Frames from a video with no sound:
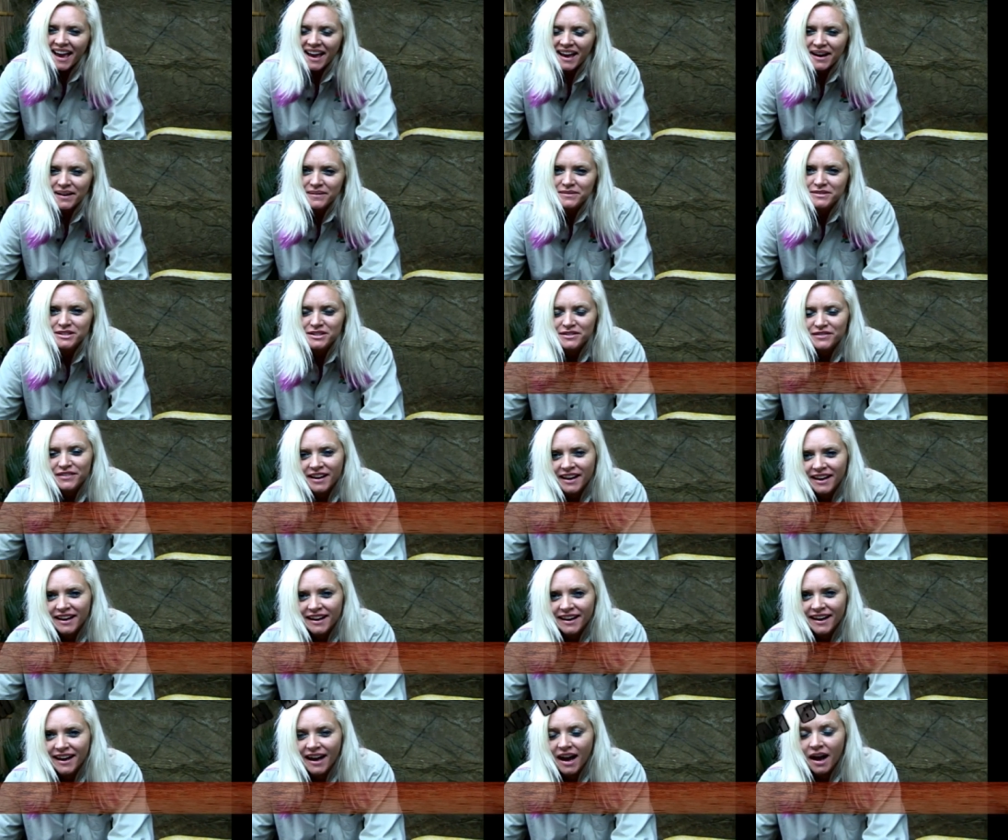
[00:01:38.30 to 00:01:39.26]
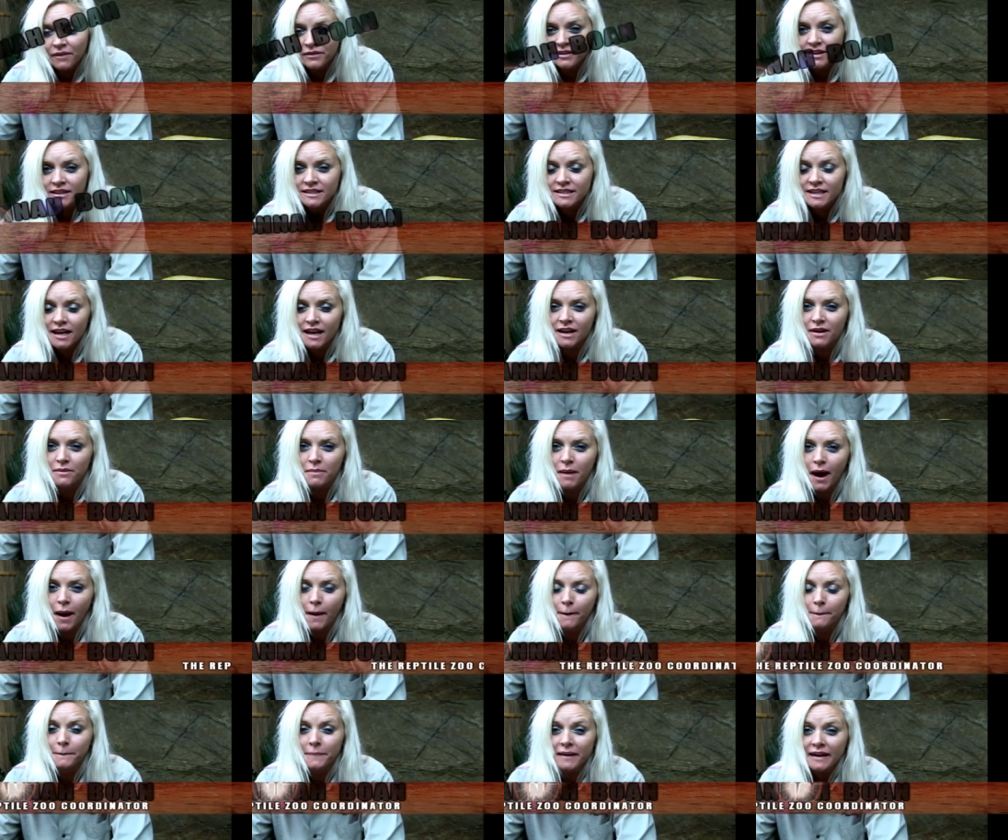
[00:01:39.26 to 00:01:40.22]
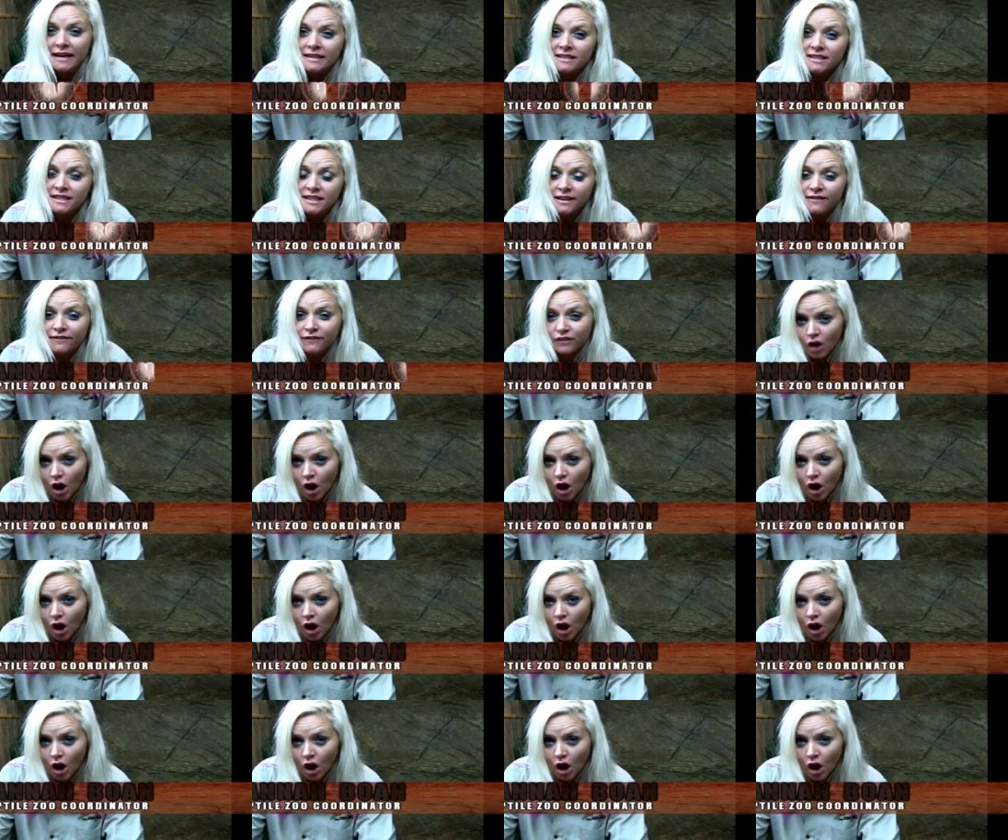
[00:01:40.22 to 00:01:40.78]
Hey, I'm Savannah. I'm going to tell you about pixie